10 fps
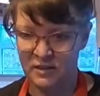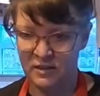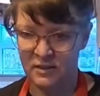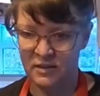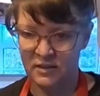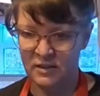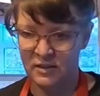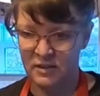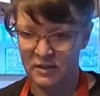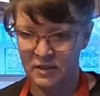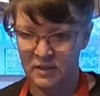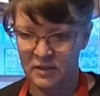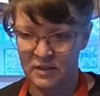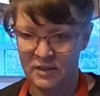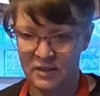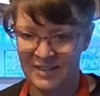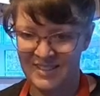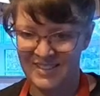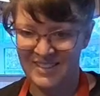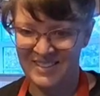
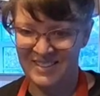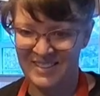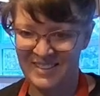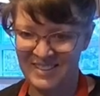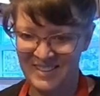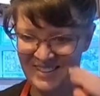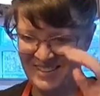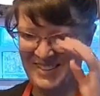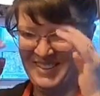[no speech]